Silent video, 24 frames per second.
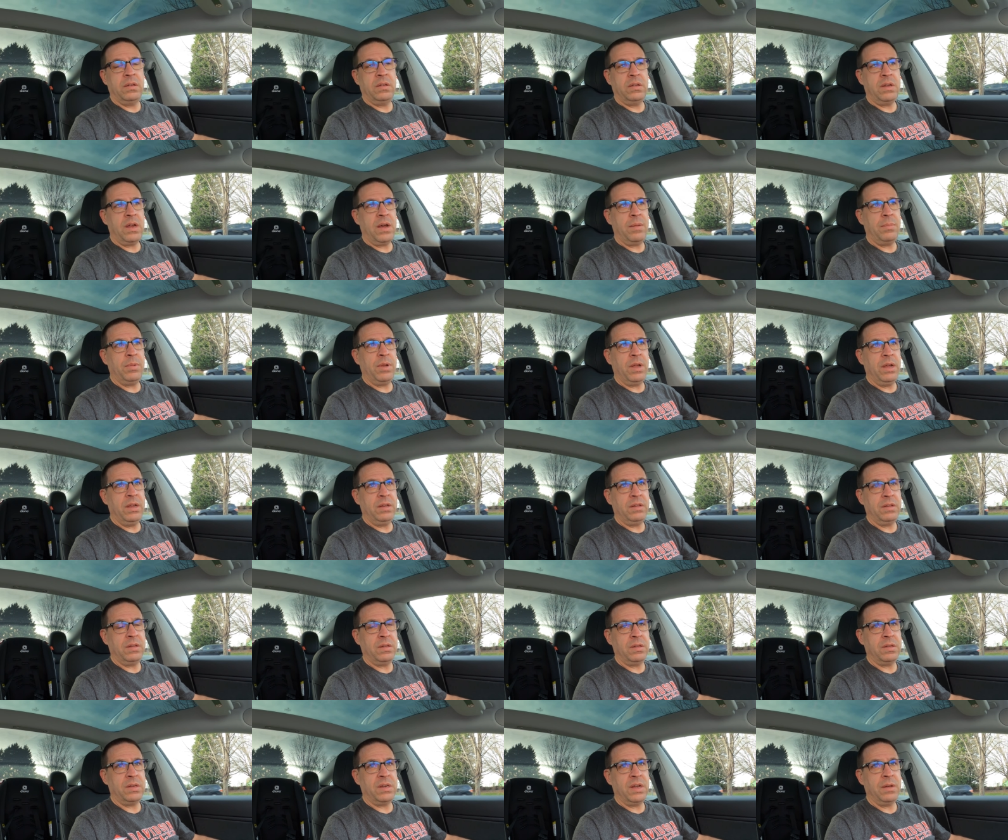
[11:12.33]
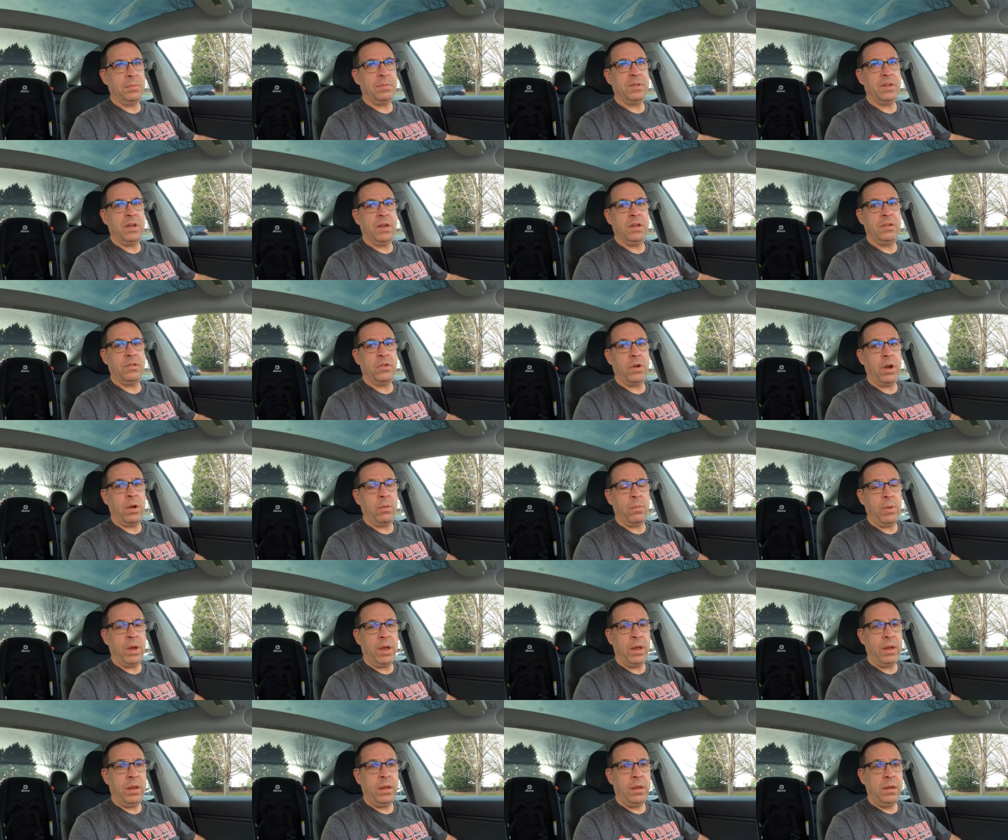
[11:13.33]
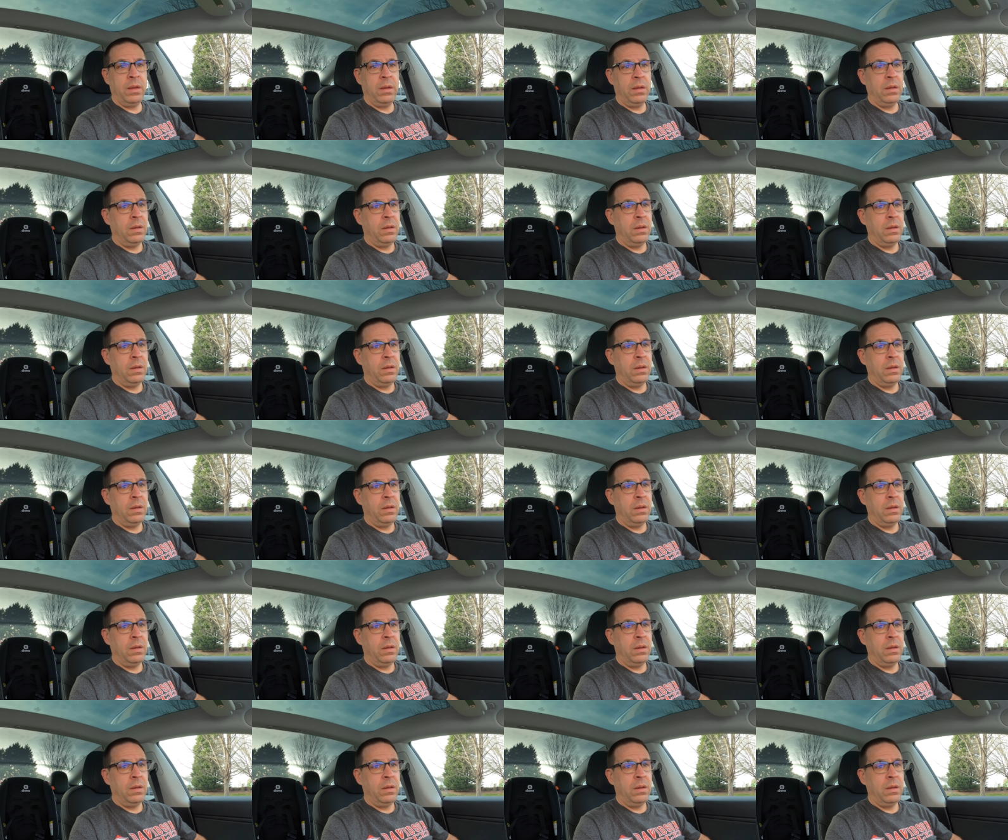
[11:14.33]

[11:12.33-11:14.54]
stop lights and stop signs right away.